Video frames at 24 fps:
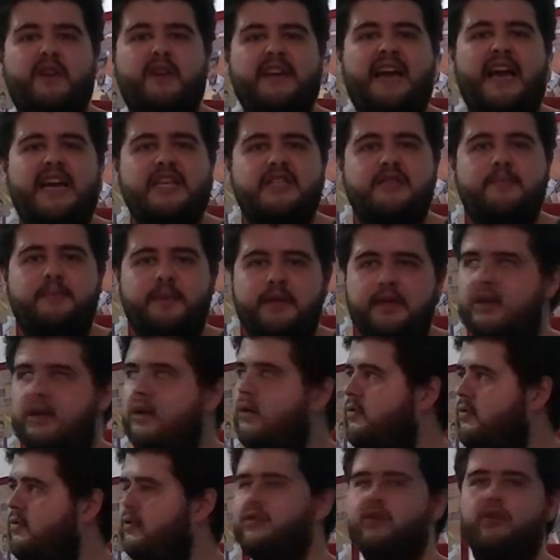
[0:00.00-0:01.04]
nice
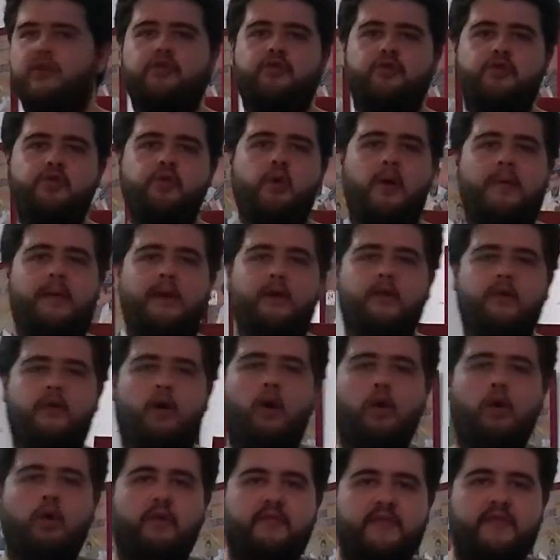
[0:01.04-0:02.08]
video to talk to you about
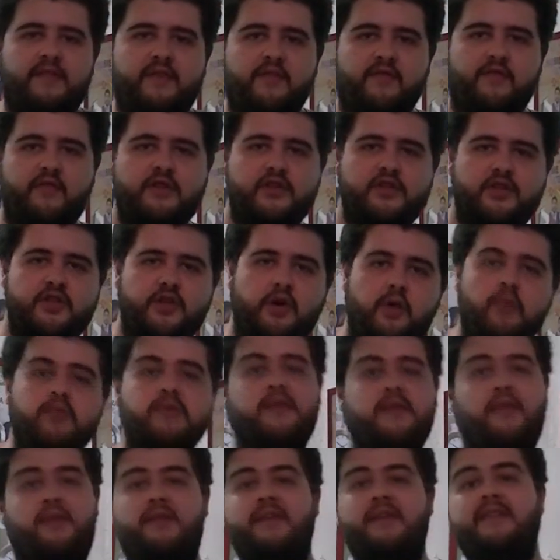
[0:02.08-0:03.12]
all of the different shows,
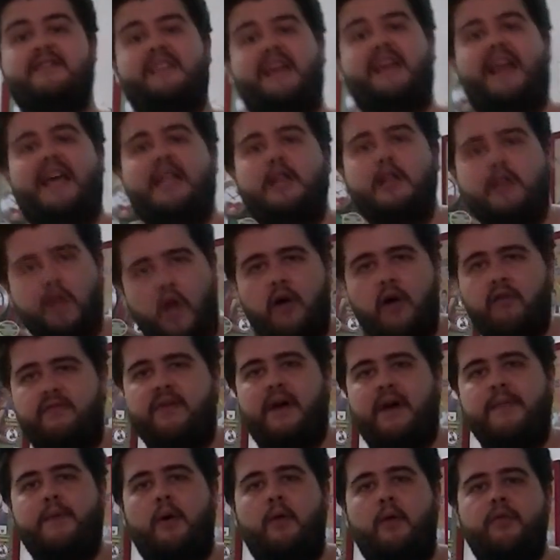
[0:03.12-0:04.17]
the things that I
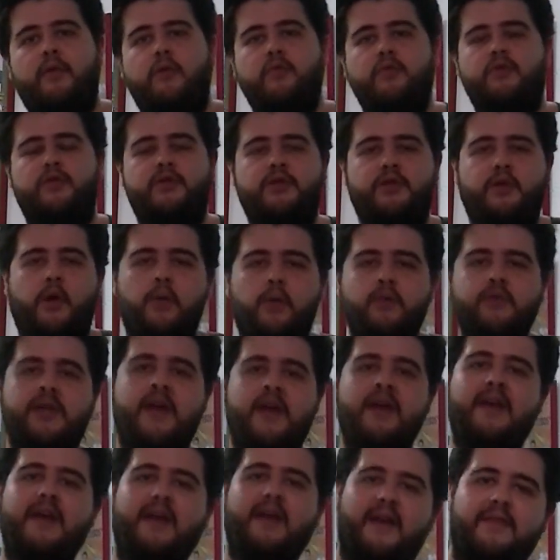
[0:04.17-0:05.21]
love about those shows
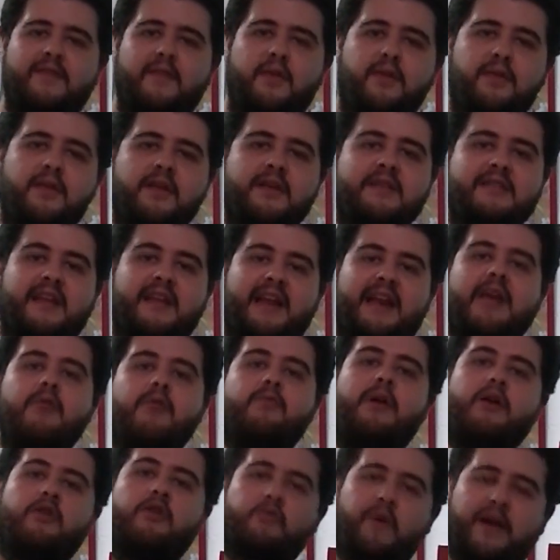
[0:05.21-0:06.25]
and the things that I
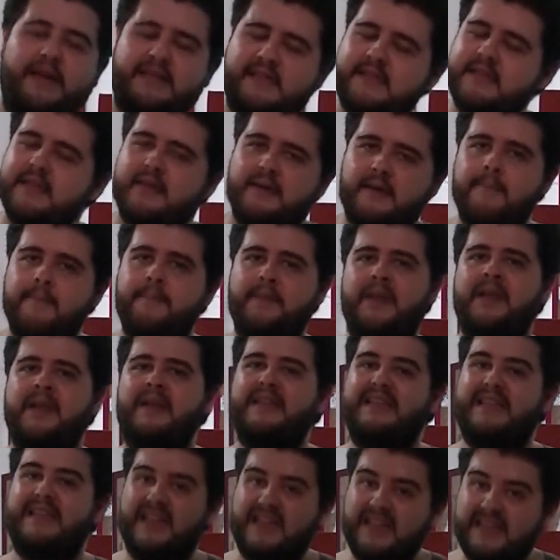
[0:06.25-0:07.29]
regret.
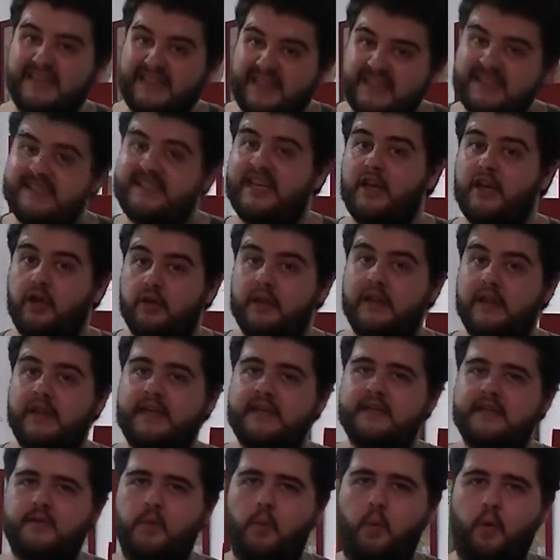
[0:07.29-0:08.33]
The second
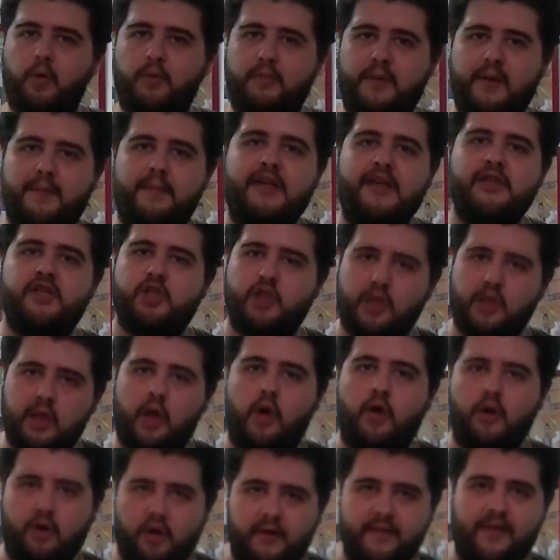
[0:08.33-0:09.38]
list would be much
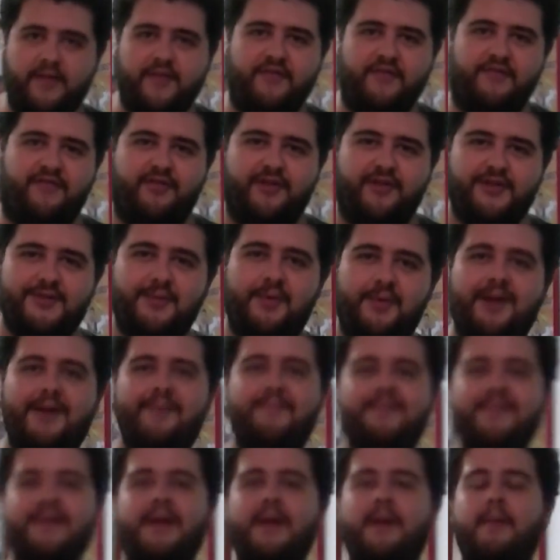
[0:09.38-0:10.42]
longer than the first one,
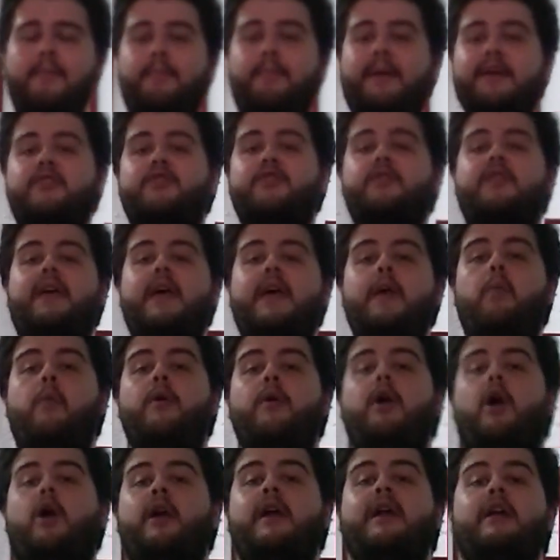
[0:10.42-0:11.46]
but today we
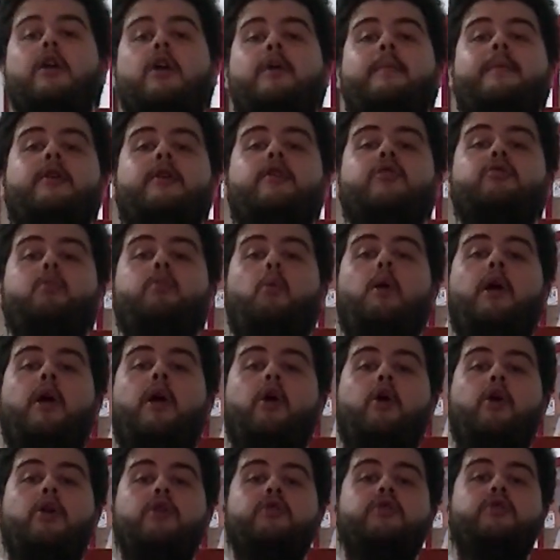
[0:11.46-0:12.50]
are here because we are
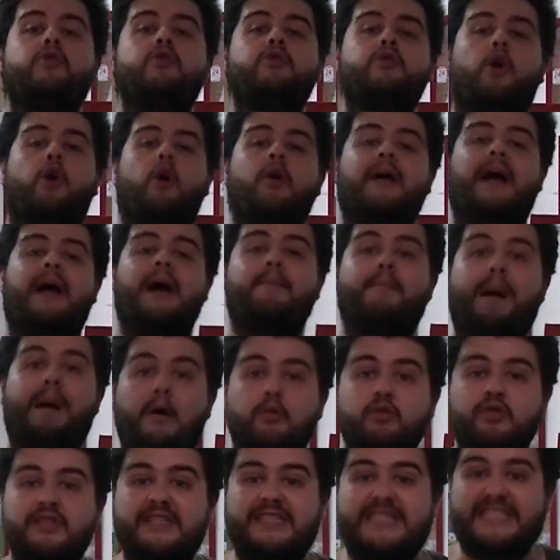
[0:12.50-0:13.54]
going to talk
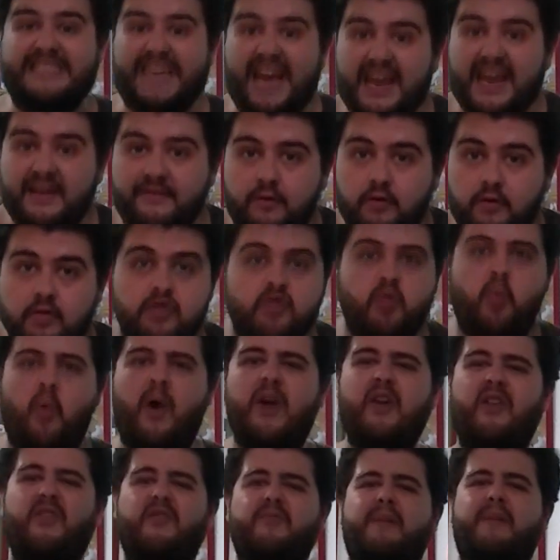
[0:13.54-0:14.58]
about tables,
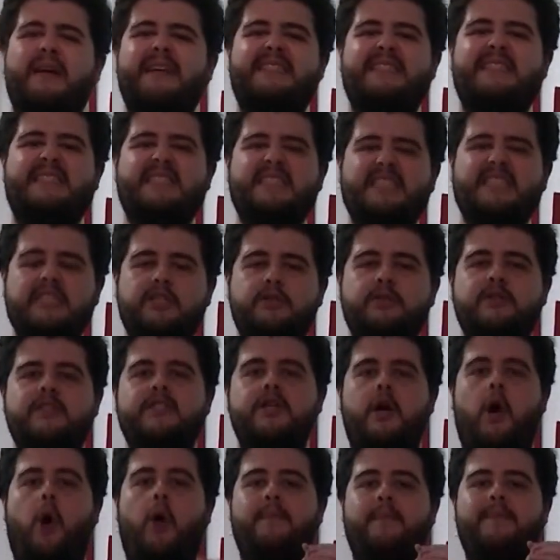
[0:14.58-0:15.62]
one of my secret
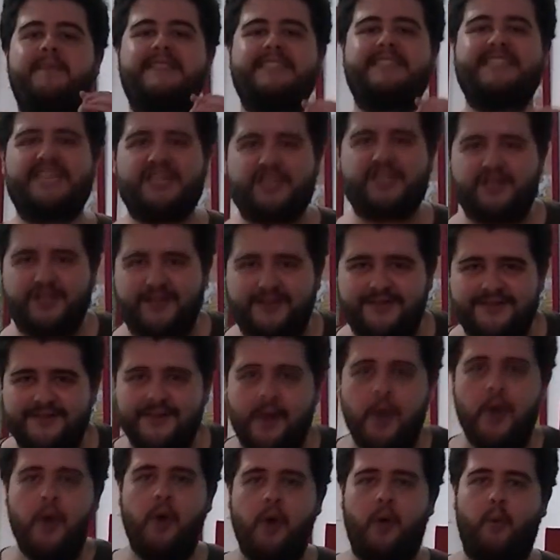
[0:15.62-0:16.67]
obsessions
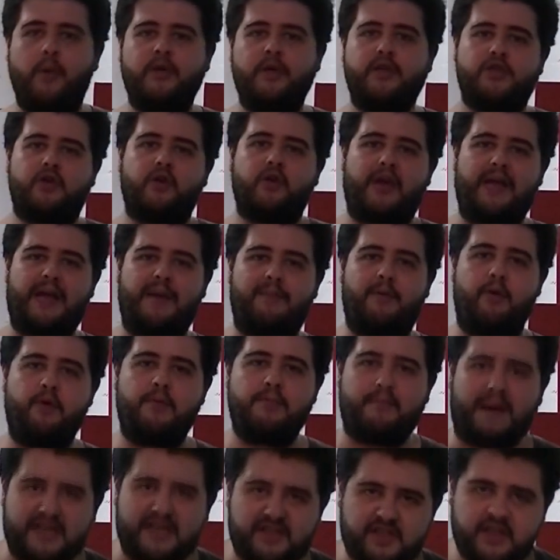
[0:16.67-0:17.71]
when talking about
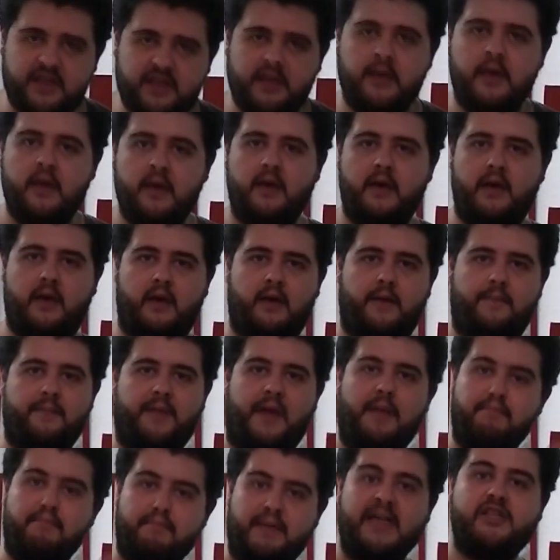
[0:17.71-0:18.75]
magic
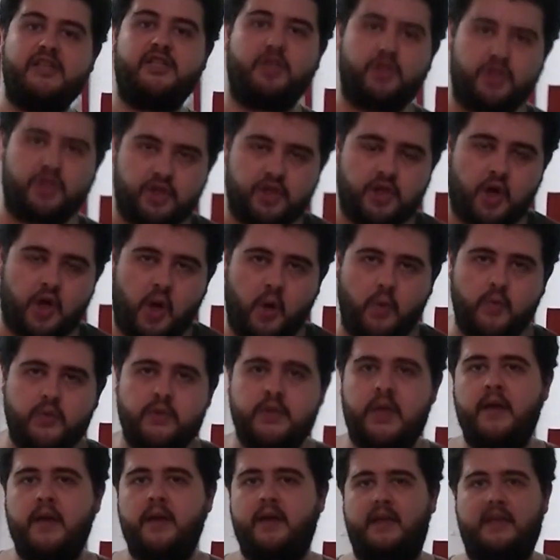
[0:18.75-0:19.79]
and magic shows
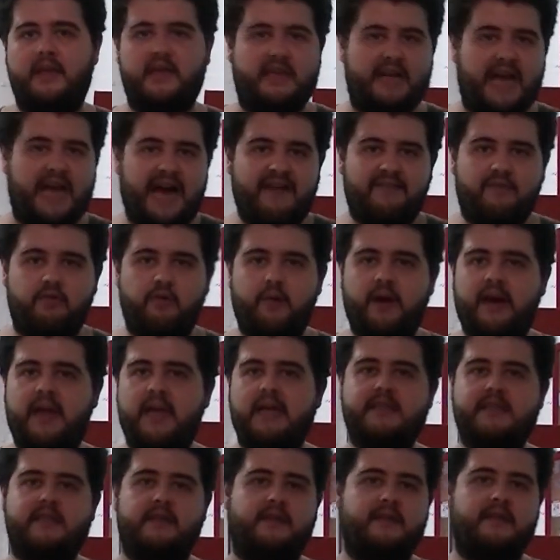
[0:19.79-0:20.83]
in
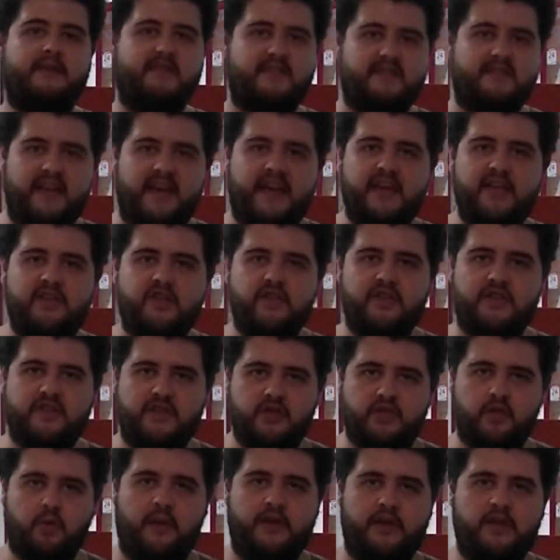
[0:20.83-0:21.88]
cabaret stage
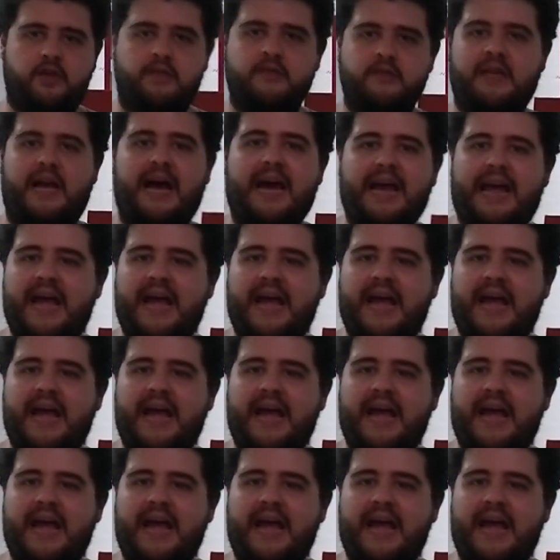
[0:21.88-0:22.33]
situations. I